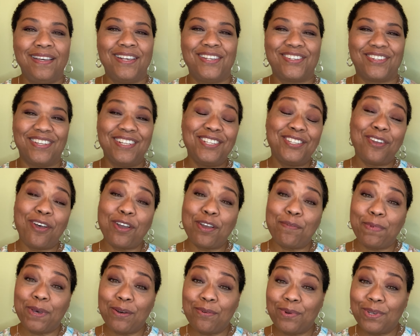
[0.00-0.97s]
So let's talk
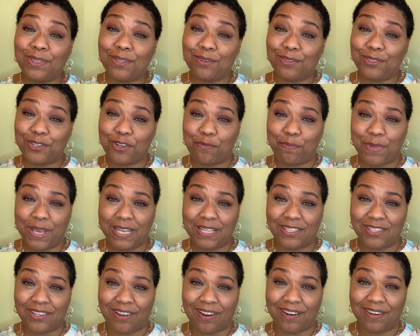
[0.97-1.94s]
about what those
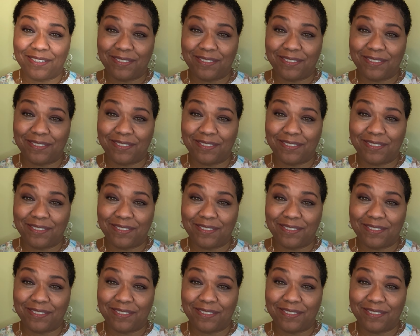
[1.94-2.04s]
domains are.